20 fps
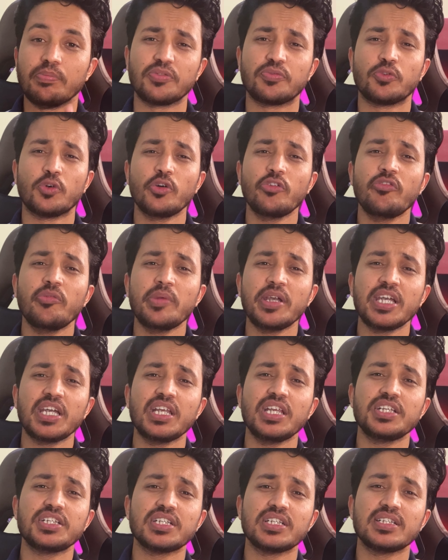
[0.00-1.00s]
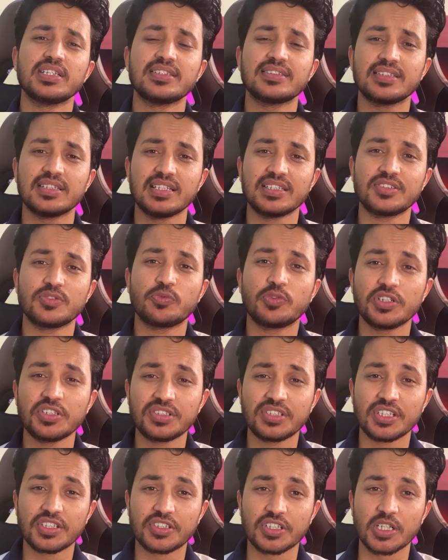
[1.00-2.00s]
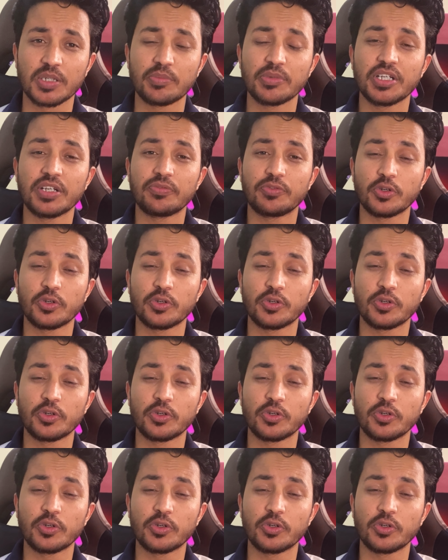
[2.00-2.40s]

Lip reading: Before we make any changes, let's first determine